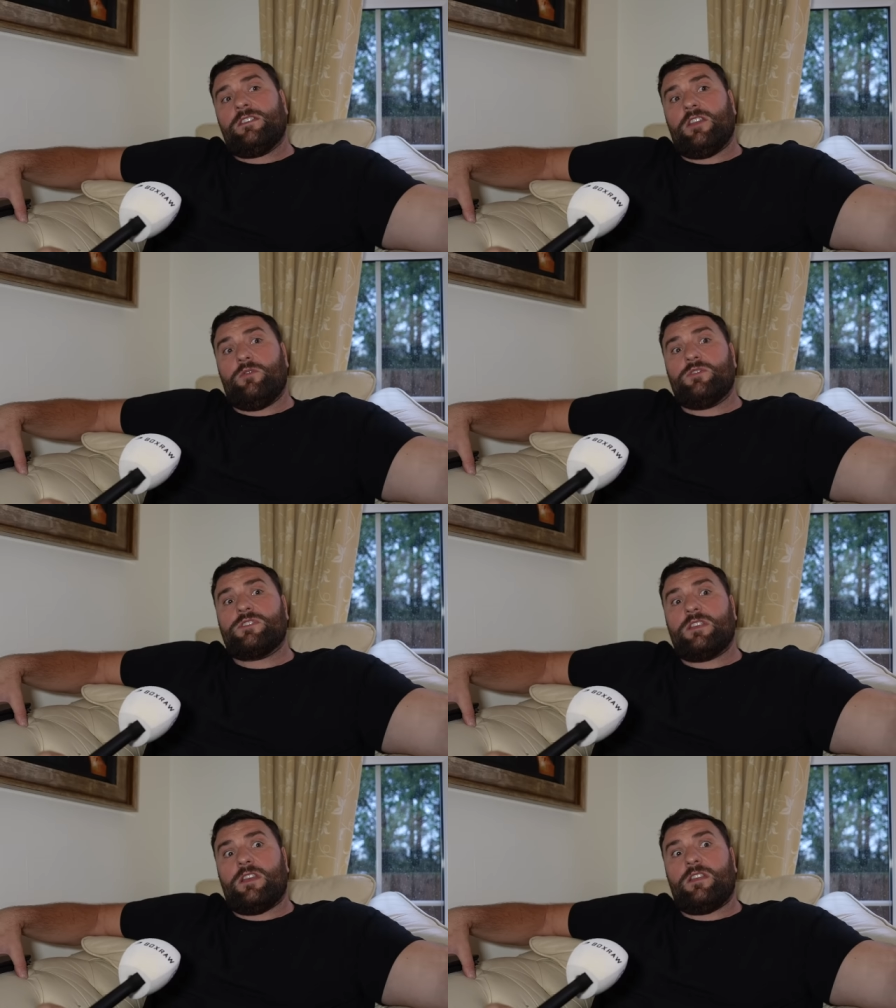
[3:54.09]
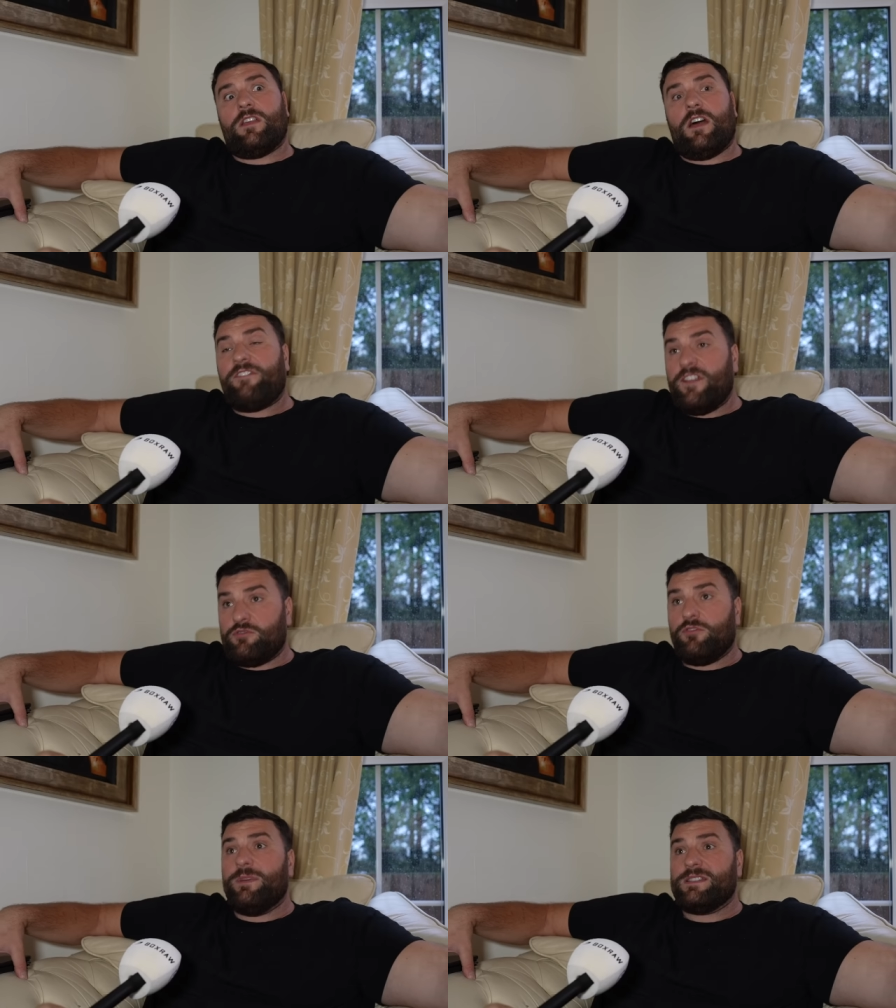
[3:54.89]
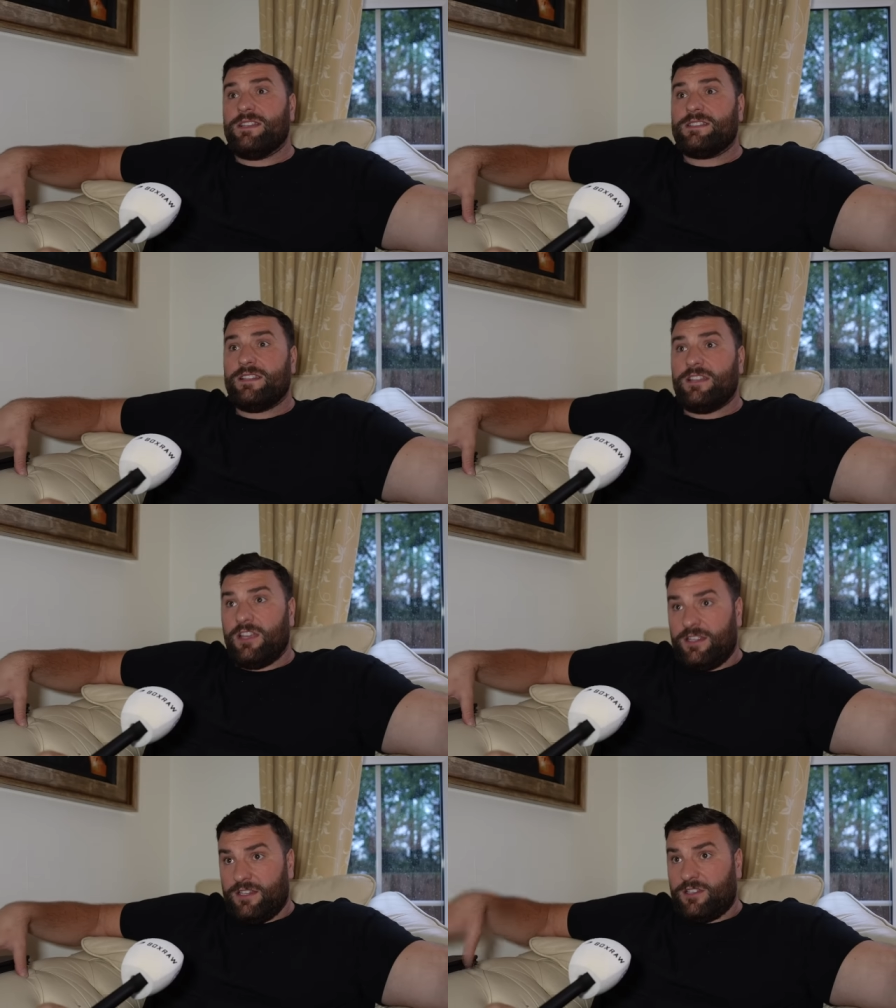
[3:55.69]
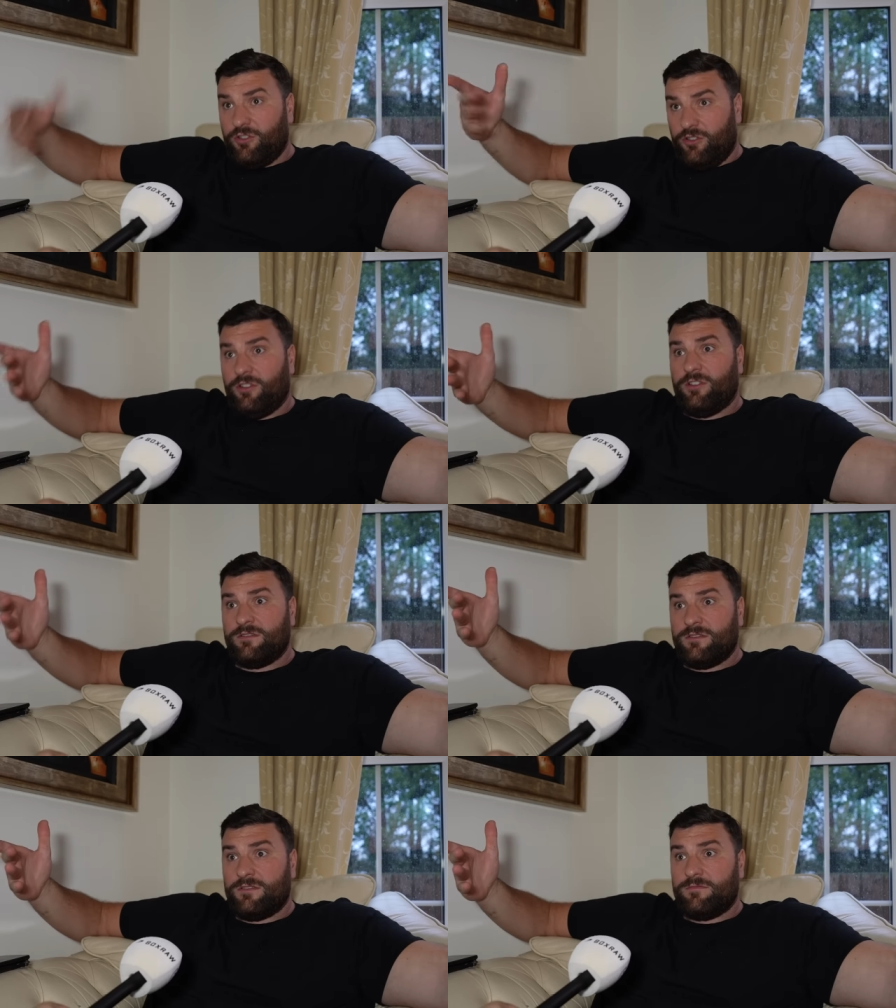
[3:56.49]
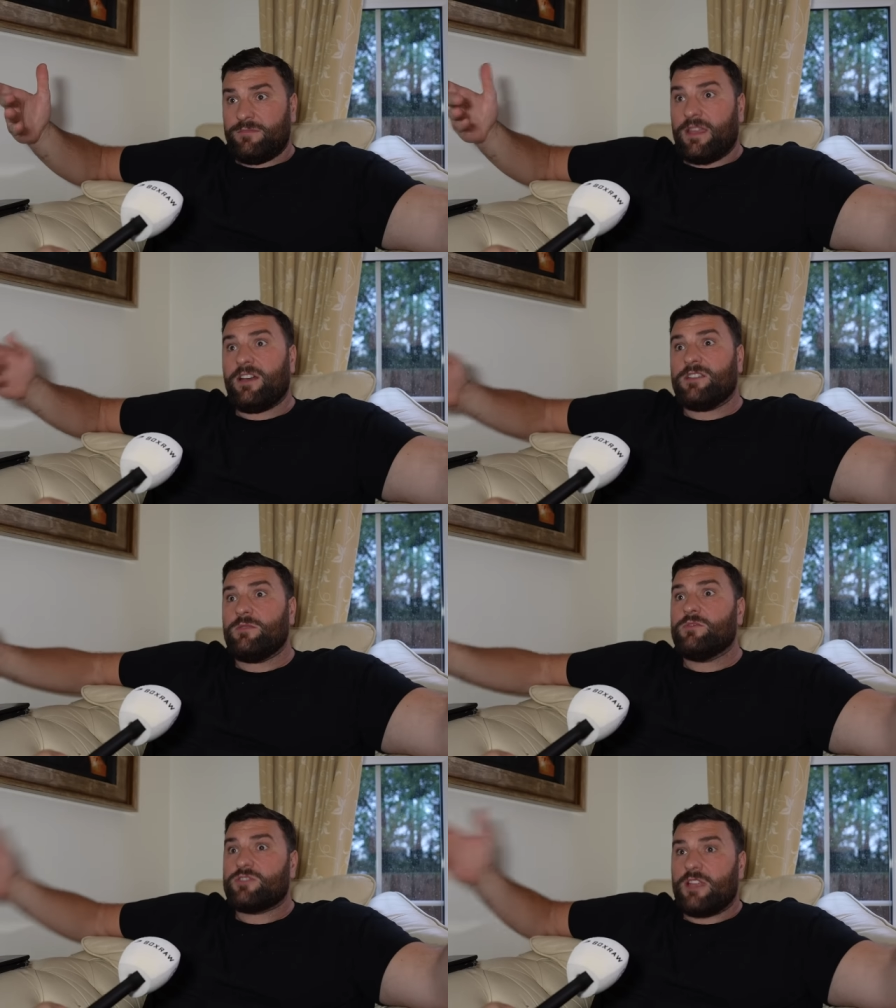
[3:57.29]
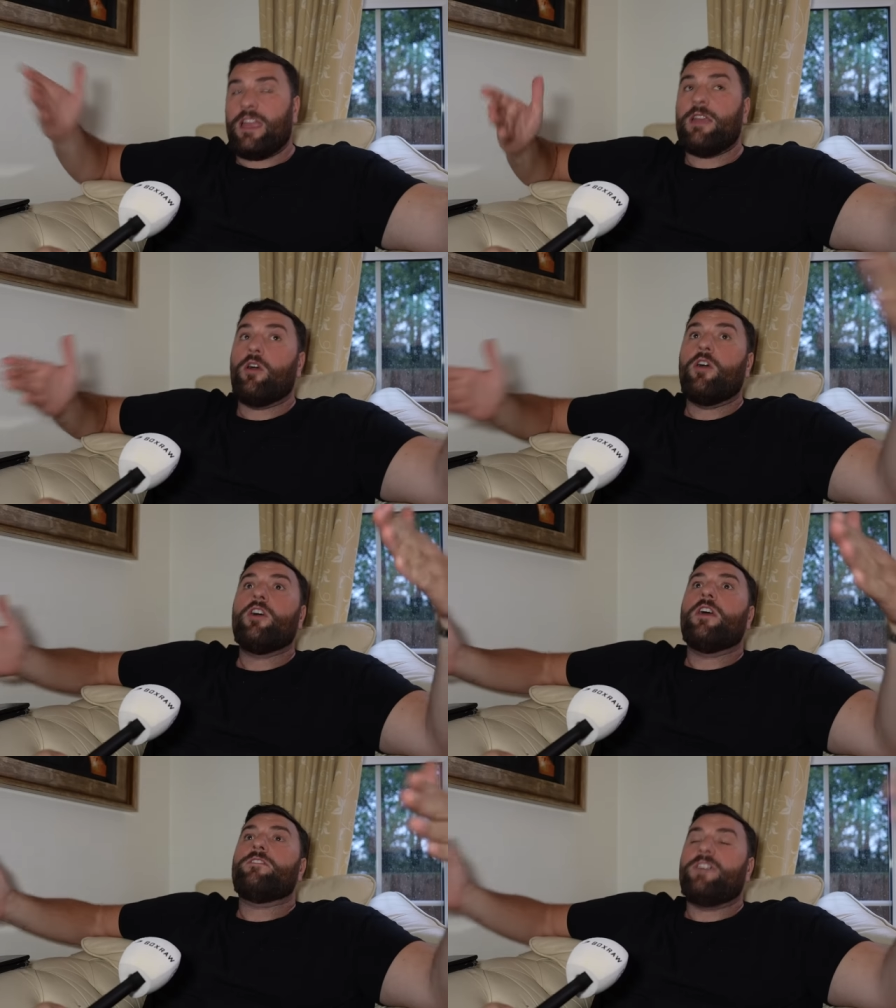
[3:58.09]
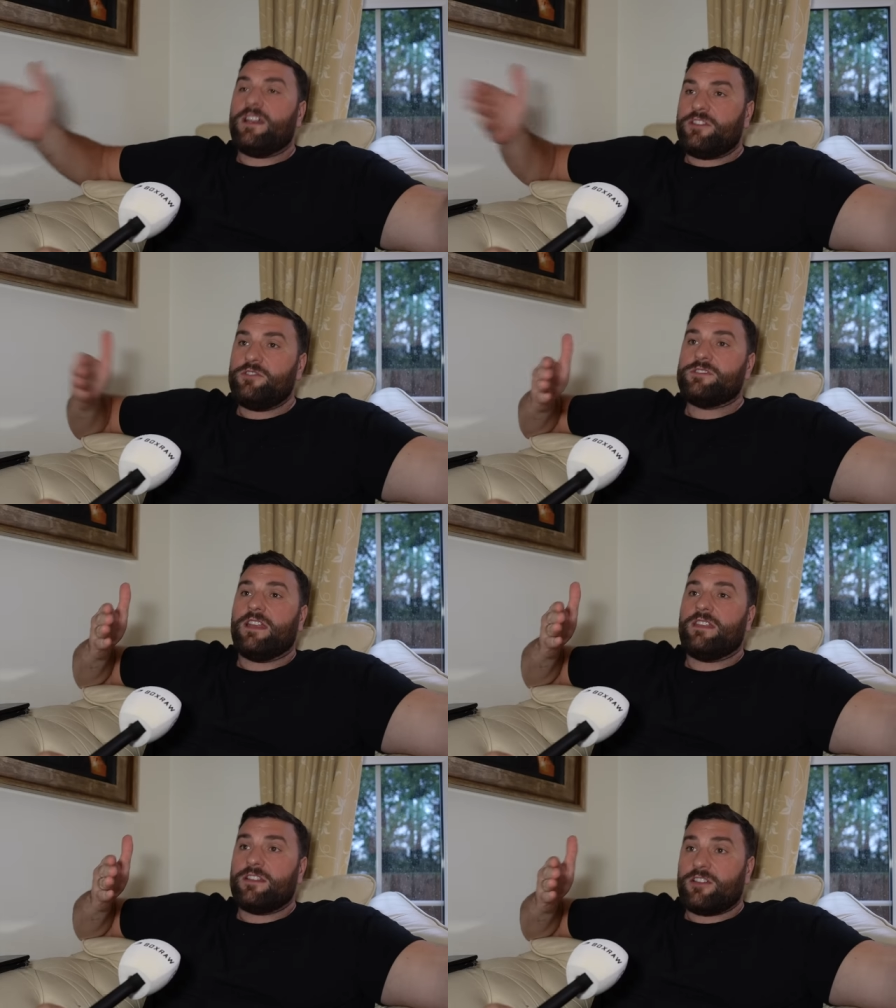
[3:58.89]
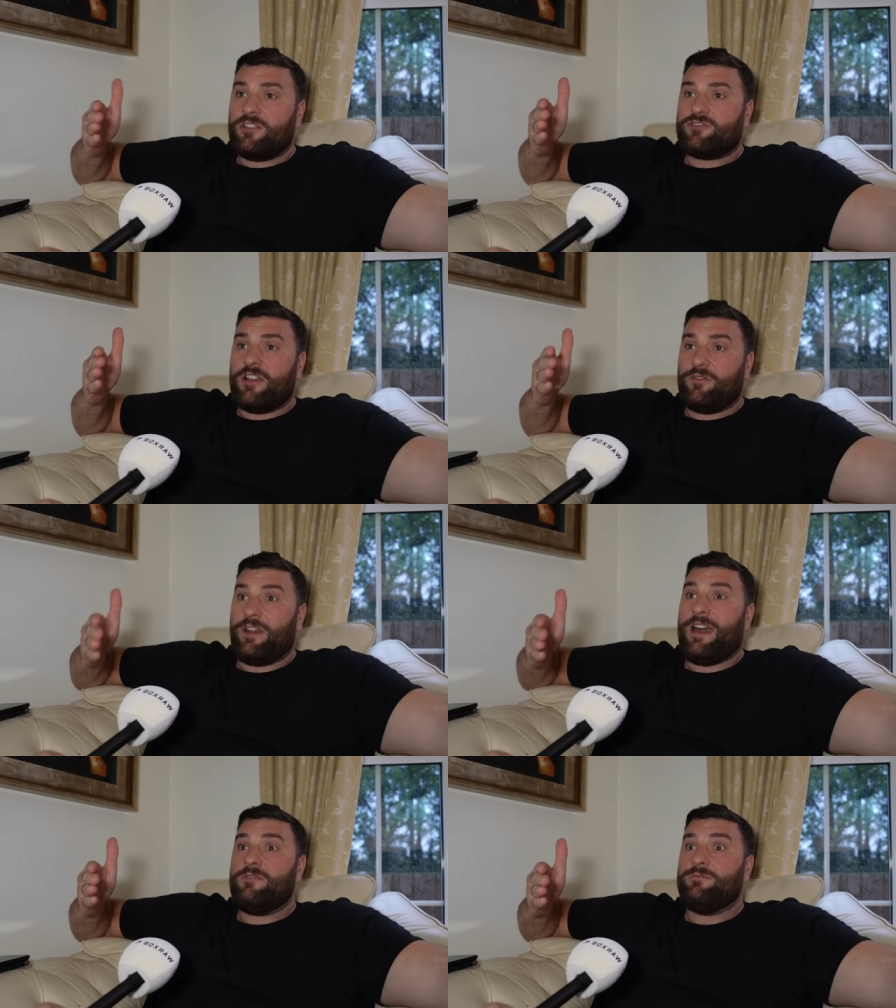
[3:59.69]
there was official business in the in the court because it was it, fair dues that the contract run out,